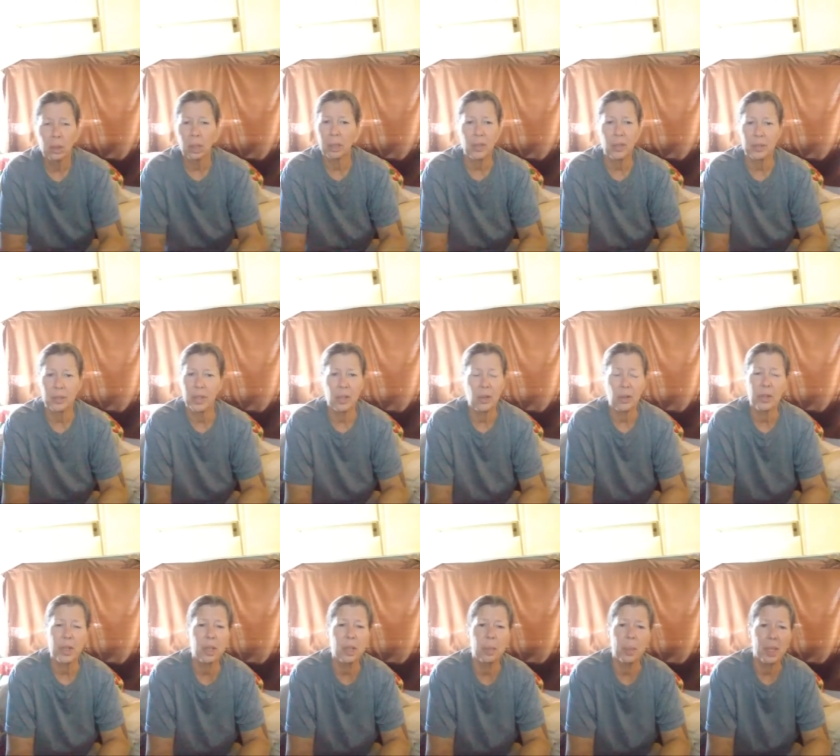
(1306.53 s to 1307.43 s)
They
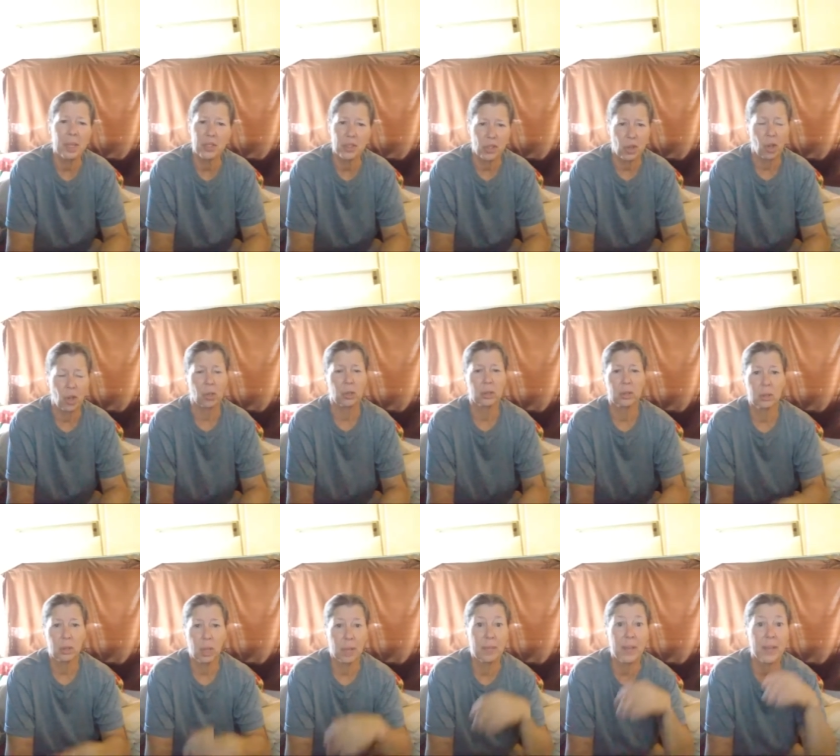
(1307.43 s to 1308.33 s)
don't need to be in a stall.
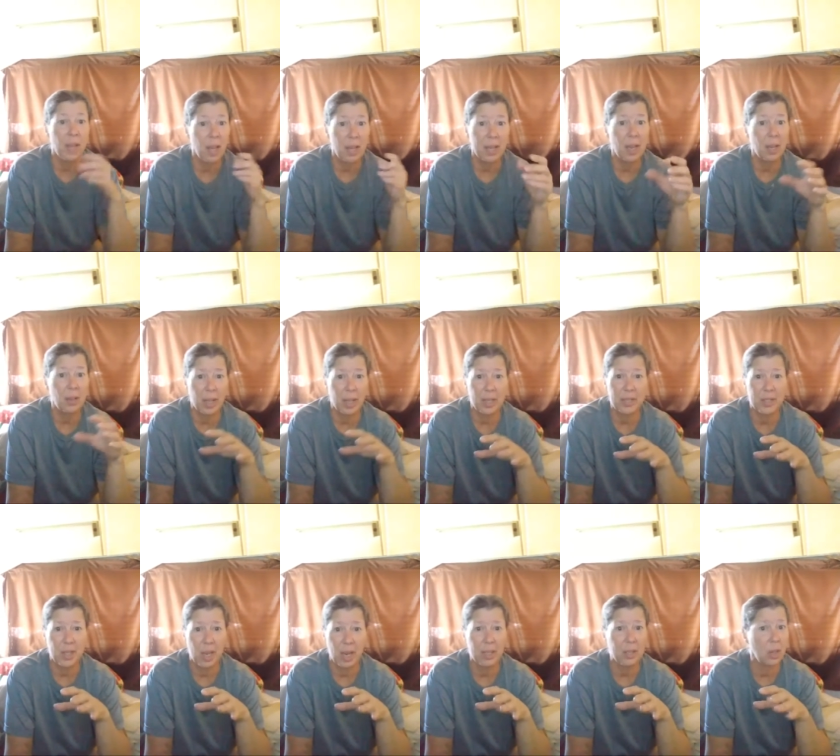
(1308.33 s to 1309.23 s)
And they got out last
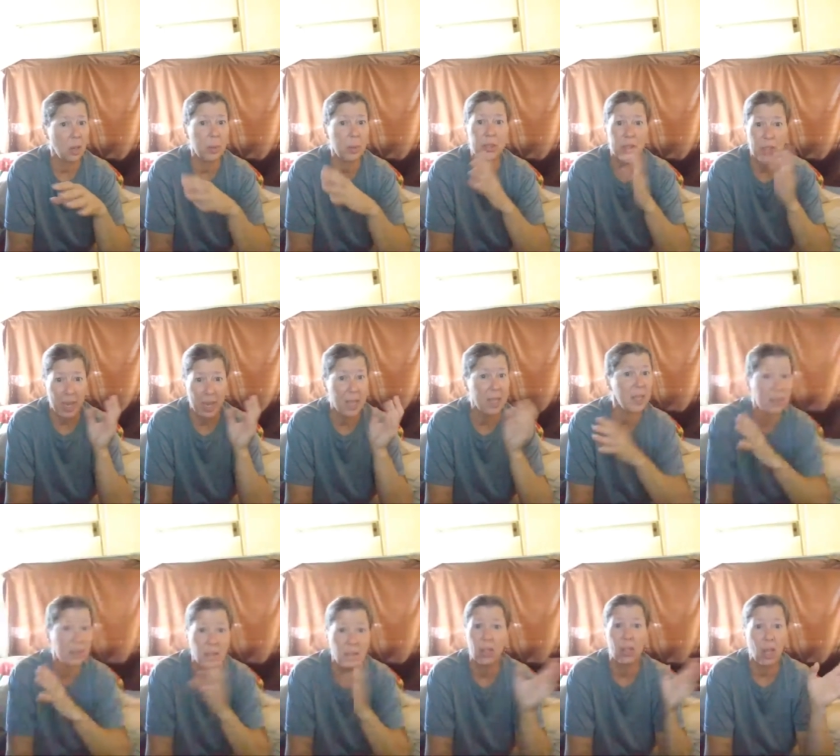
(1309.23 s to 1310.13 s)
night and almost ended
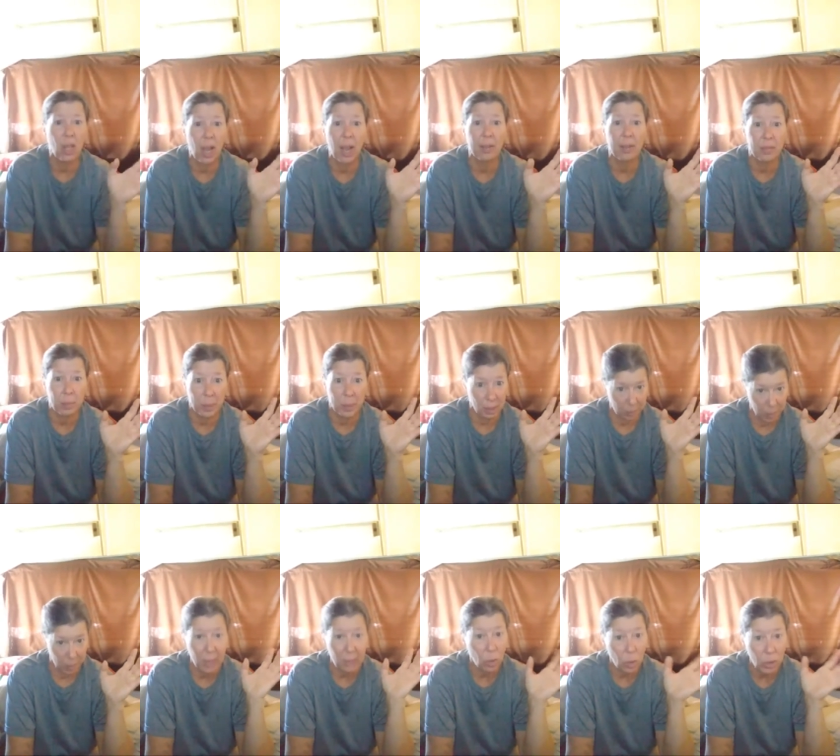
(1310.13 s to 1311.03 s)
their lives because
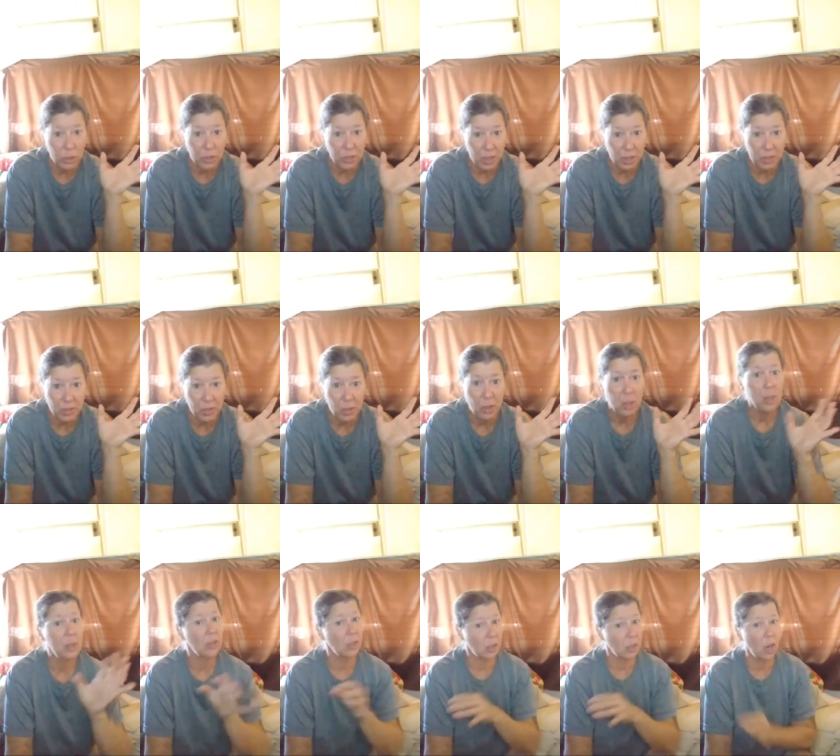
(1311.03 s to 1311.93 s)
my horses,
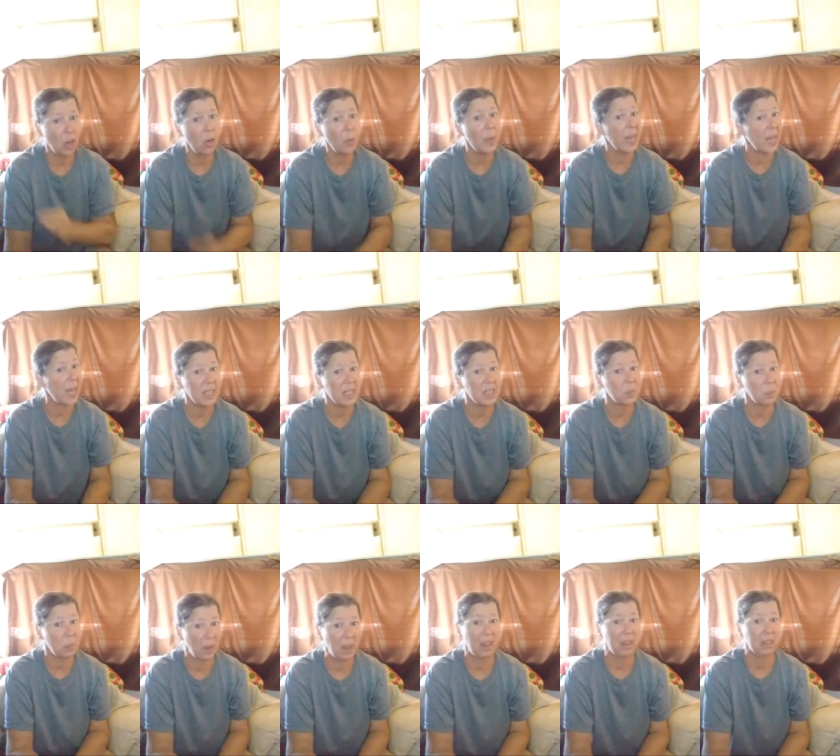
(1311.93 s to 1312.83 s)
Nakoma hates
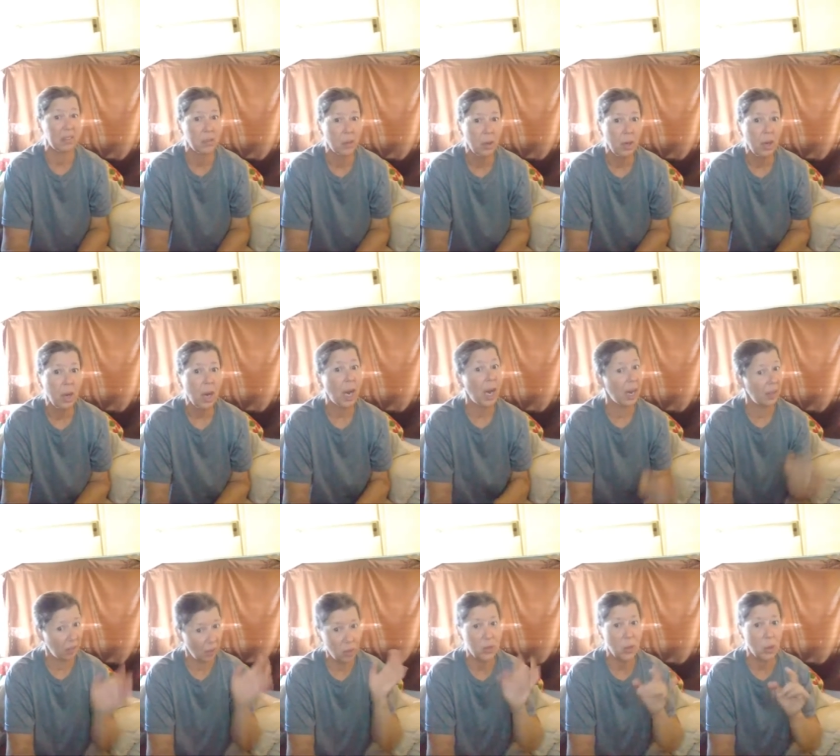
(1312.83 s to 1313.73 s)
pigs. And
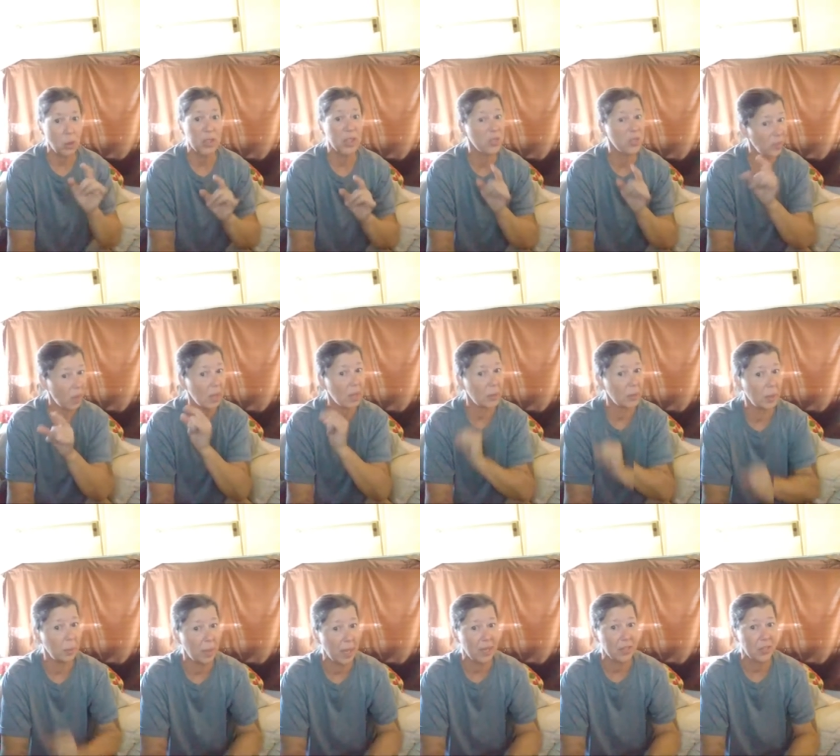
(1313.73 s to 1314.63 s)
those horses followed him
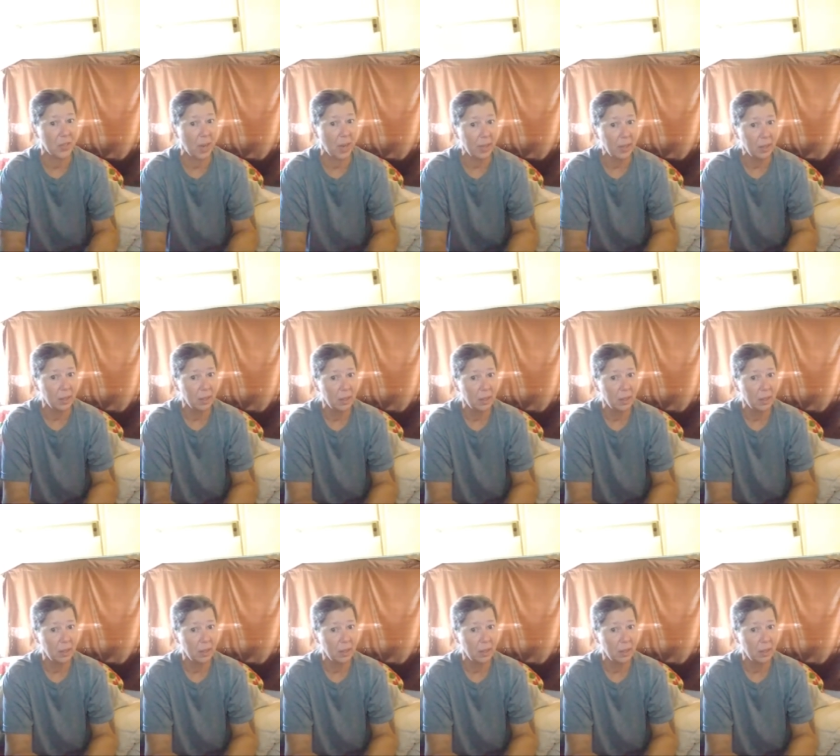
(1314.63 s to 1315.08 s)
last night.